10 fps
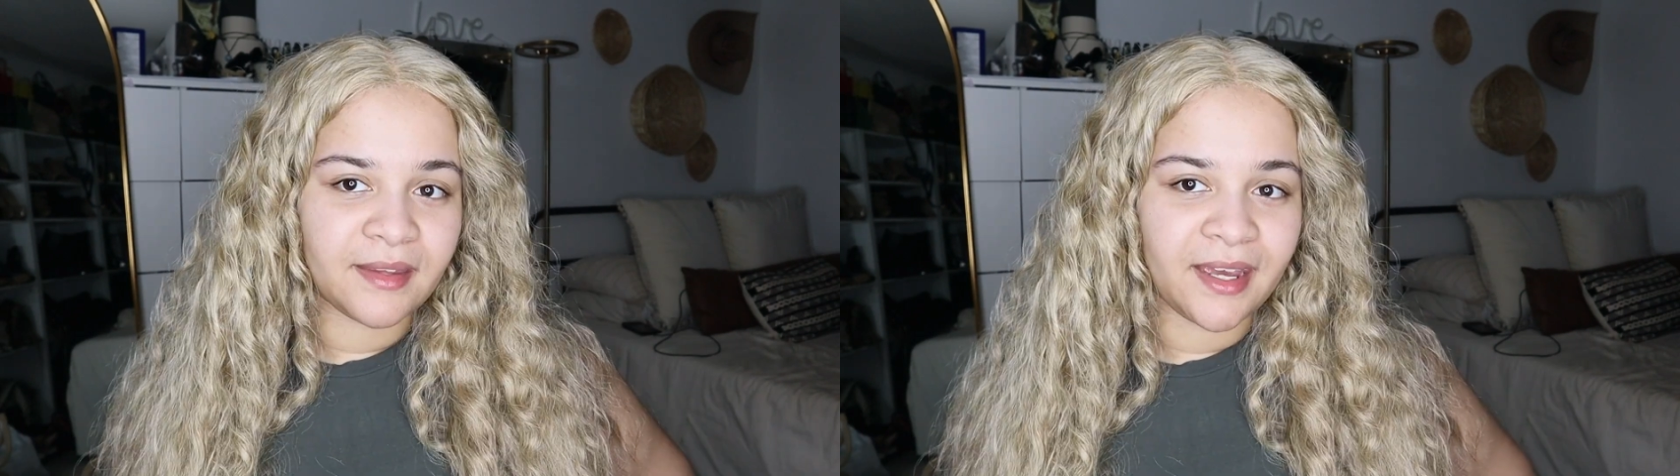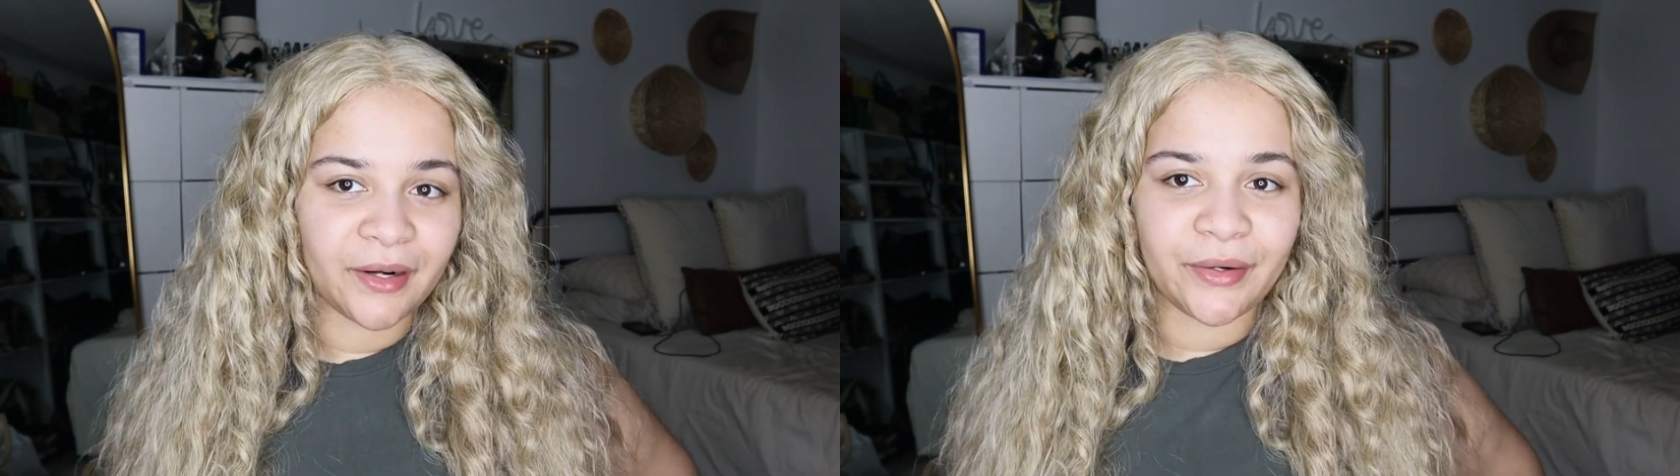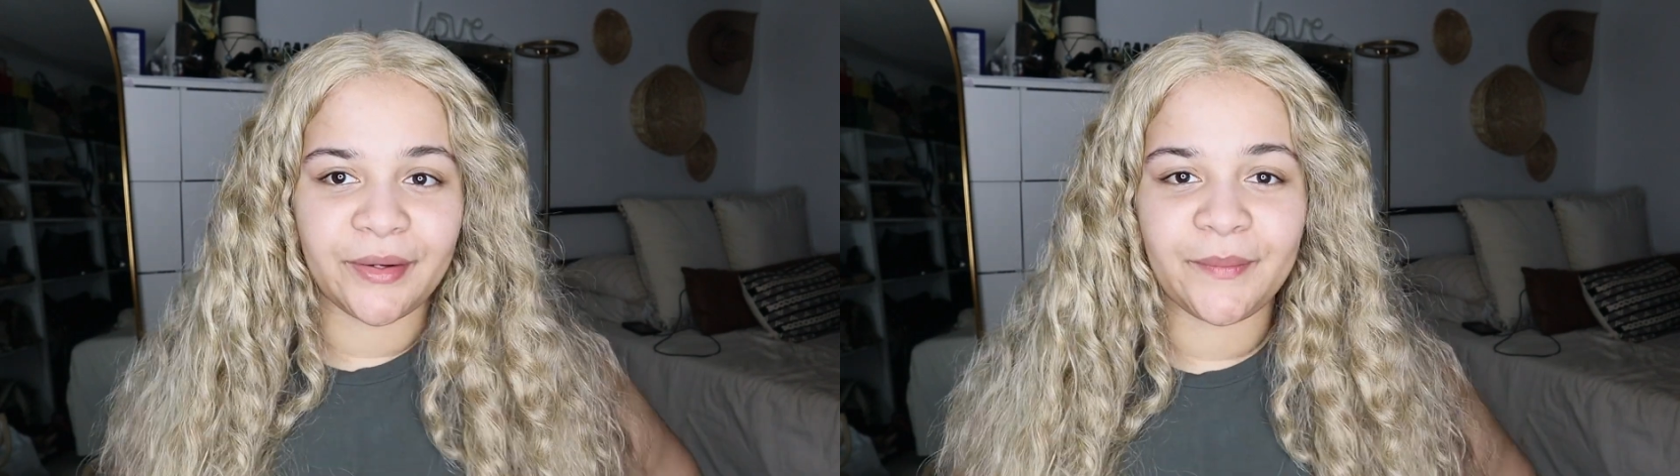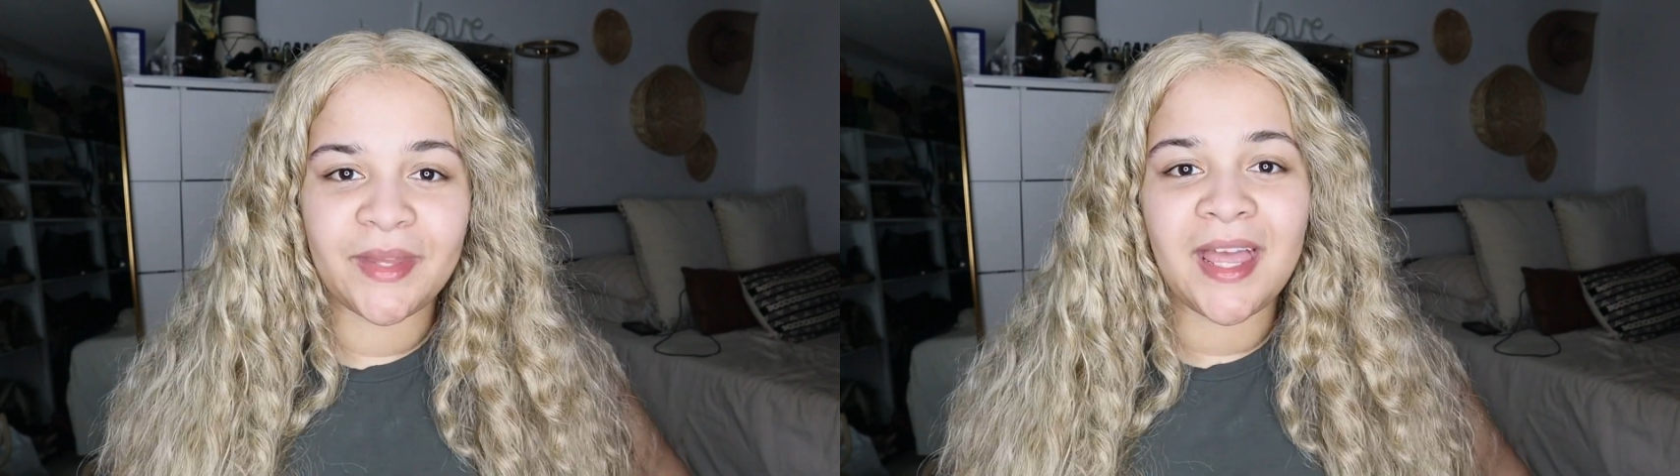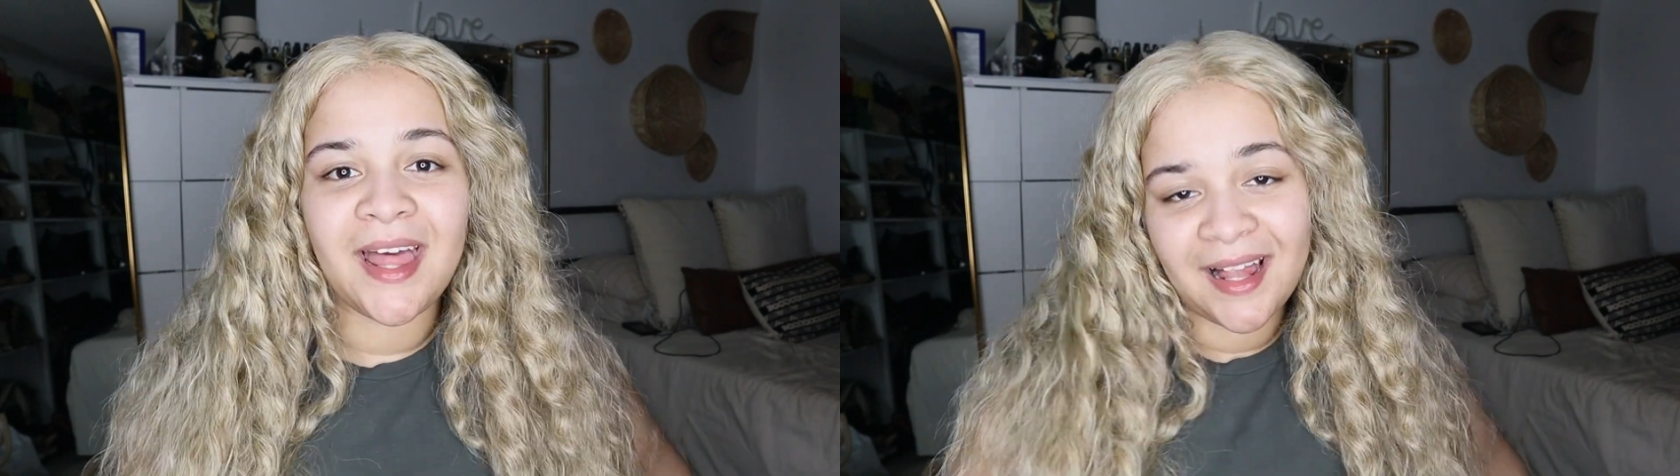I don't know.
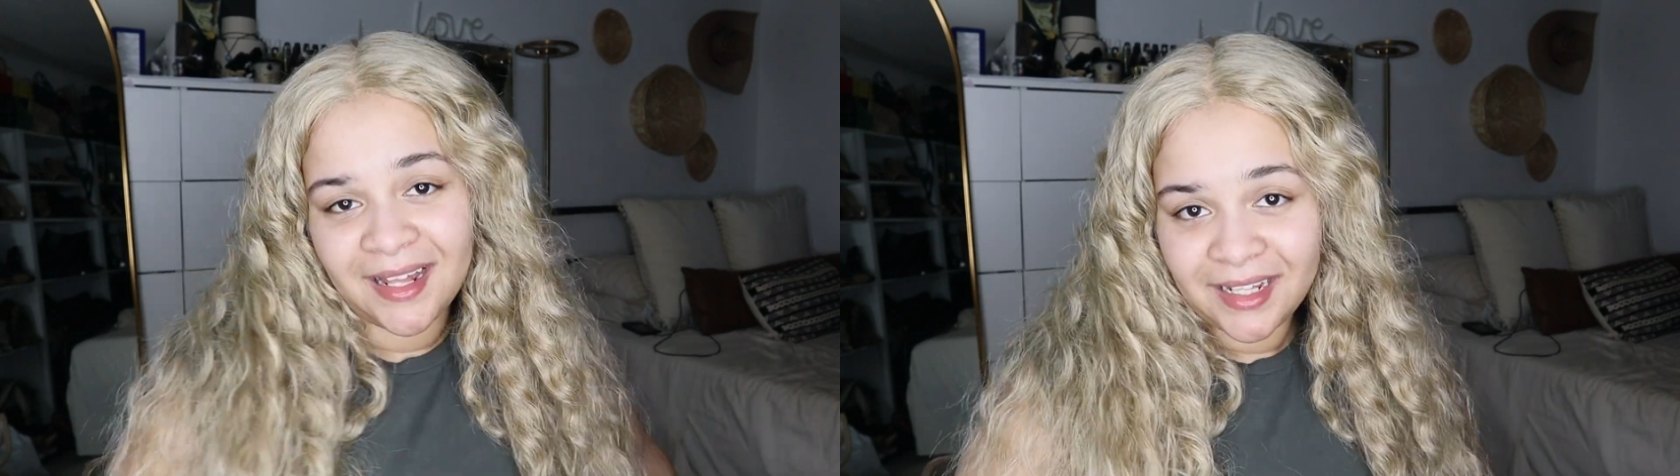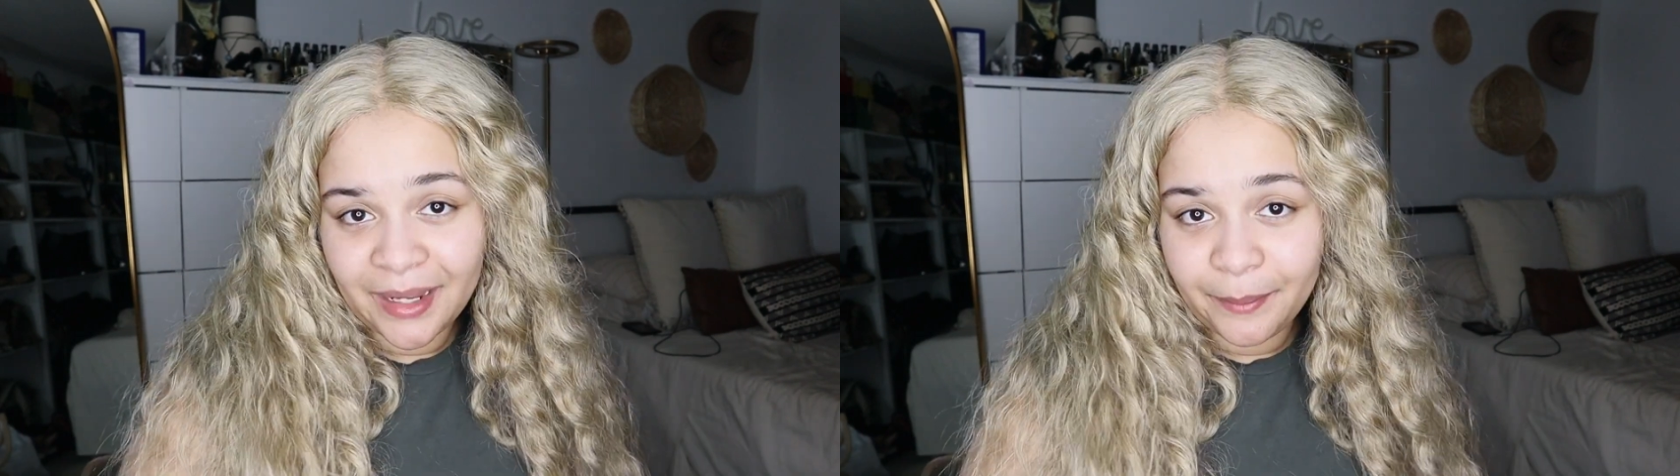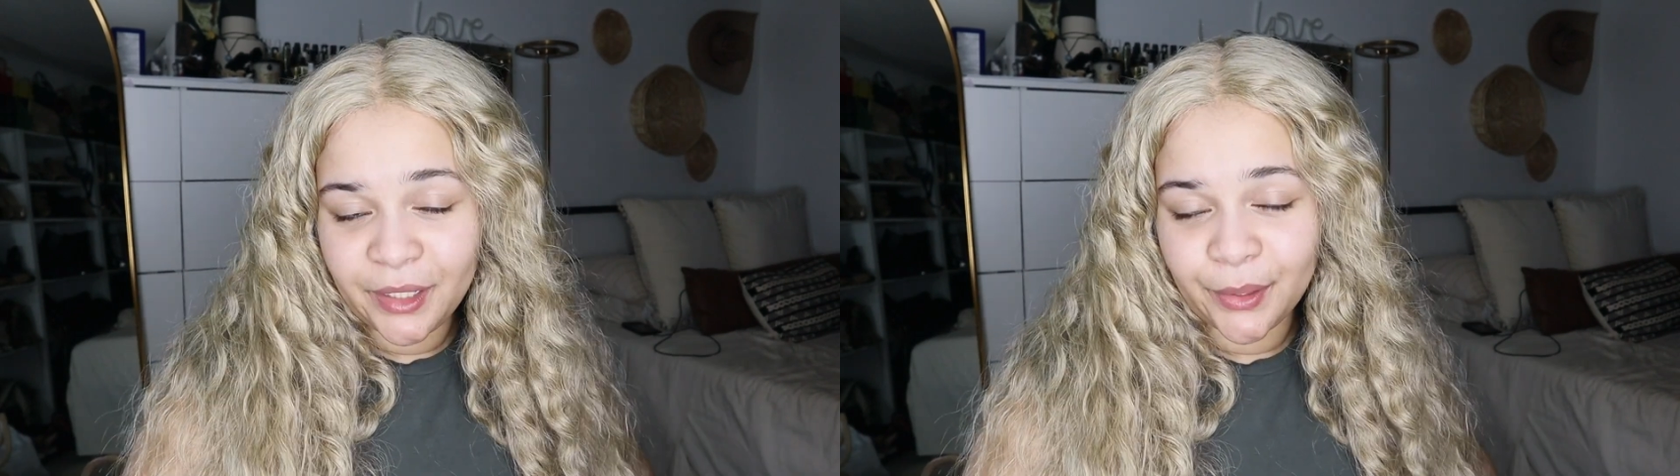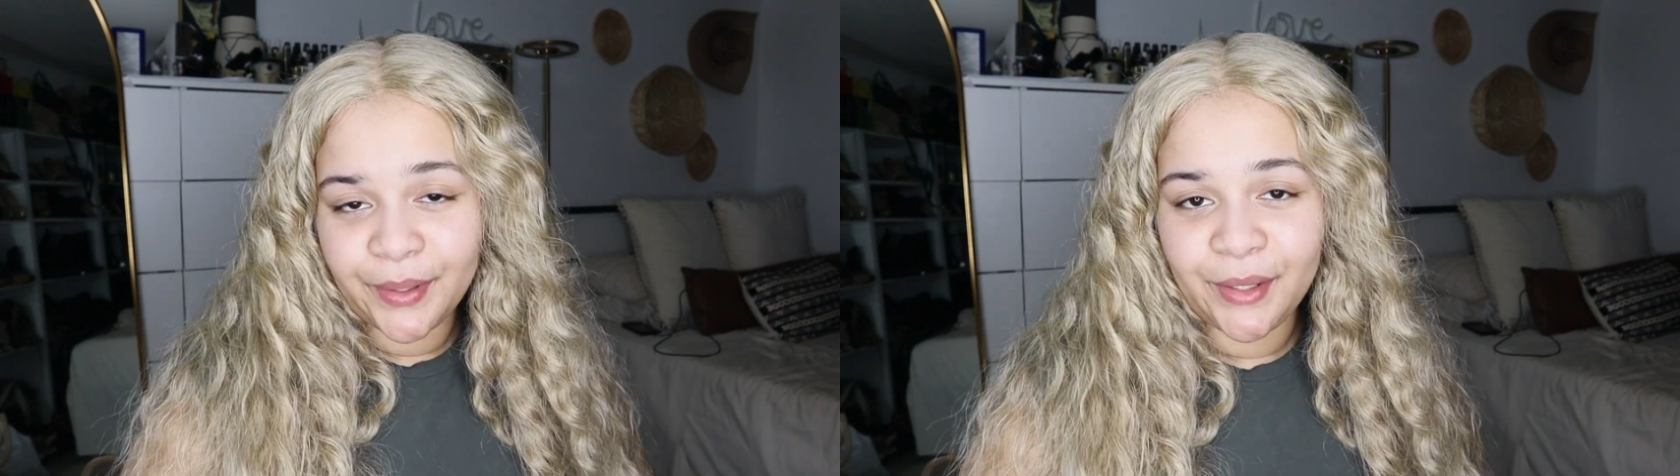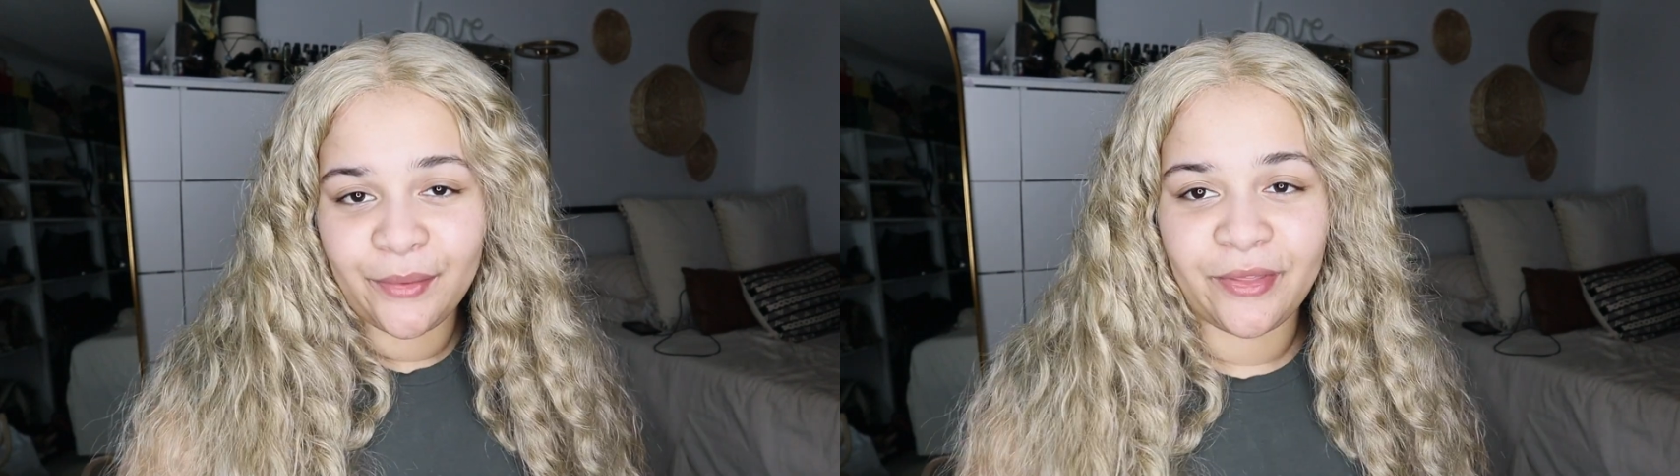let me know
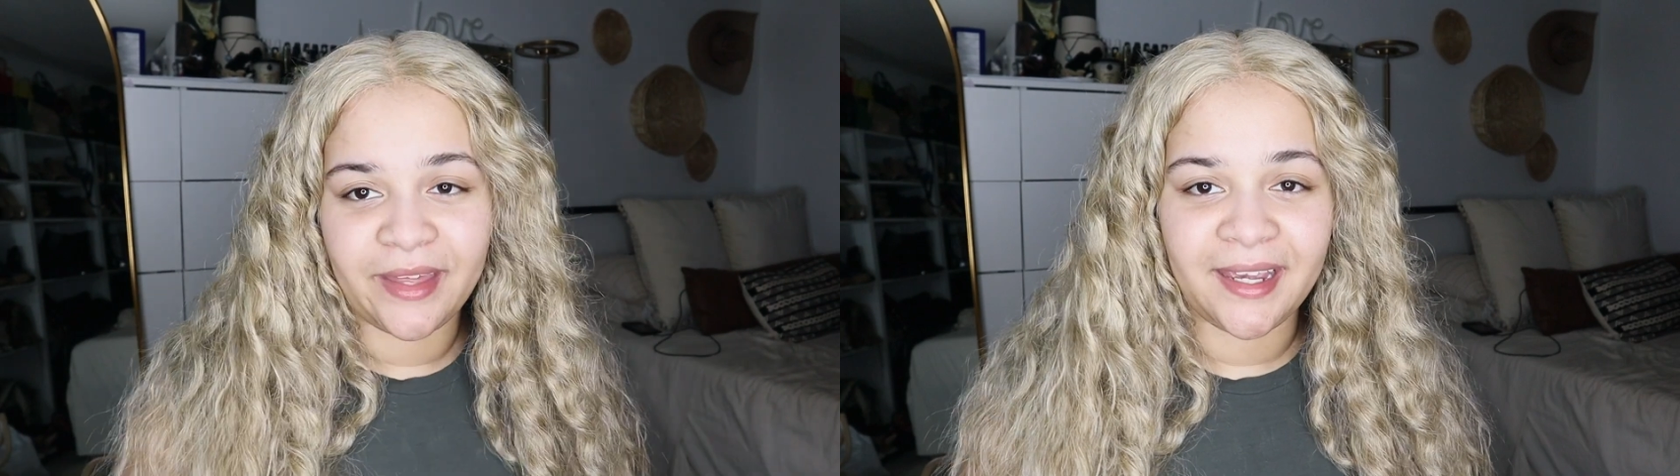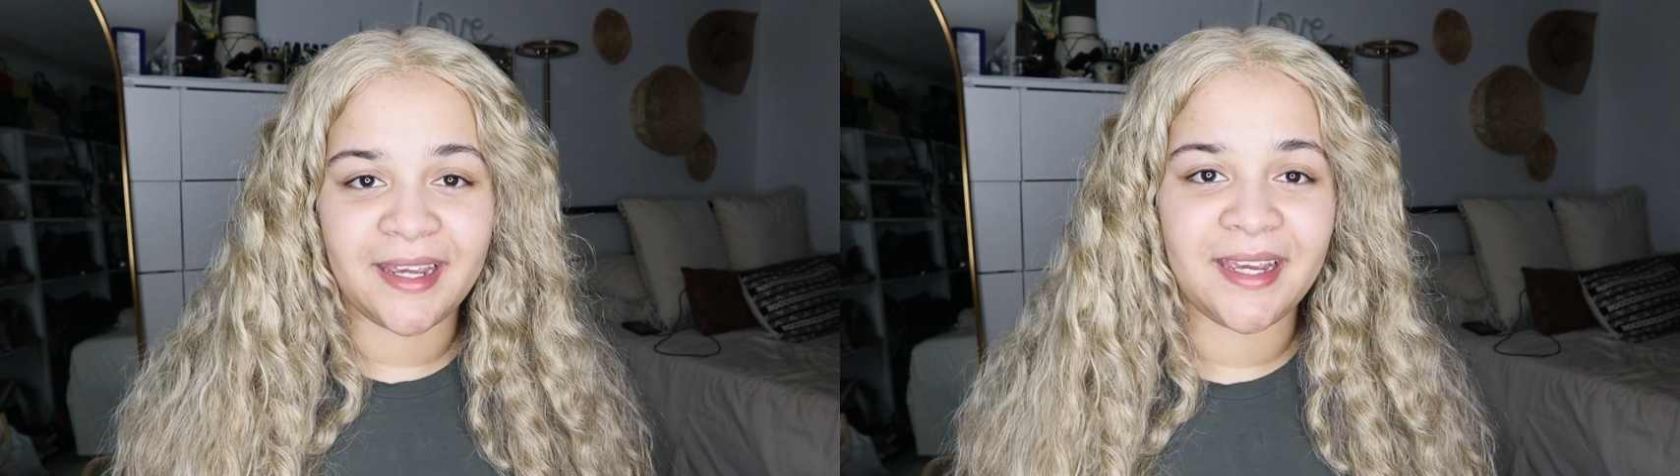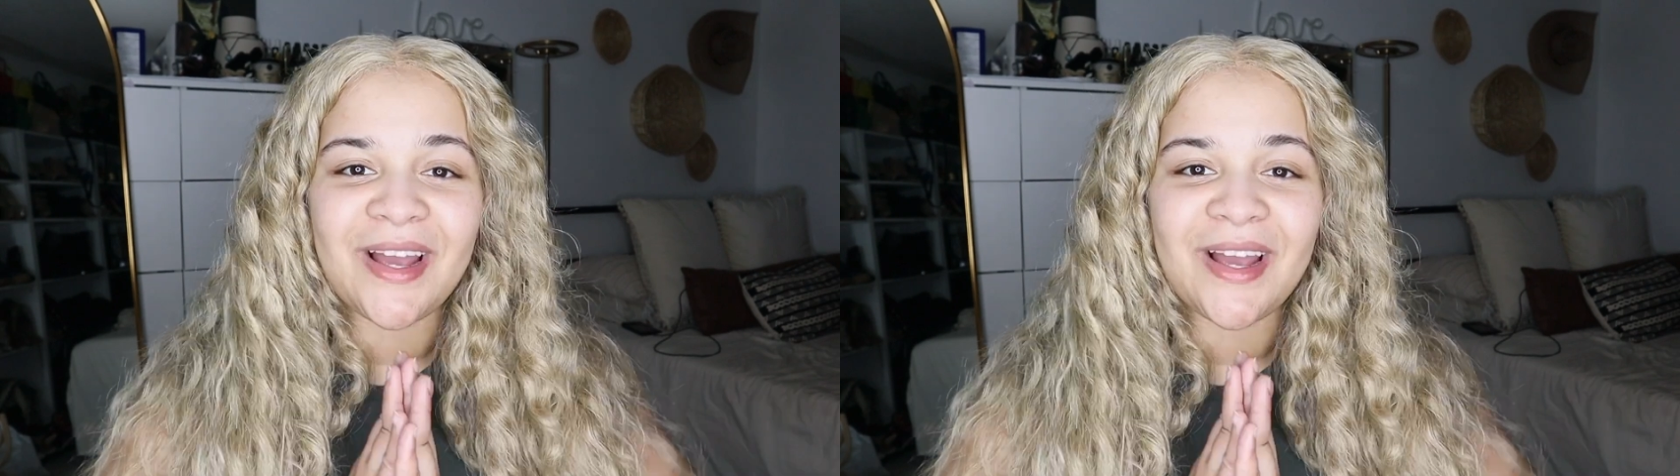what you think.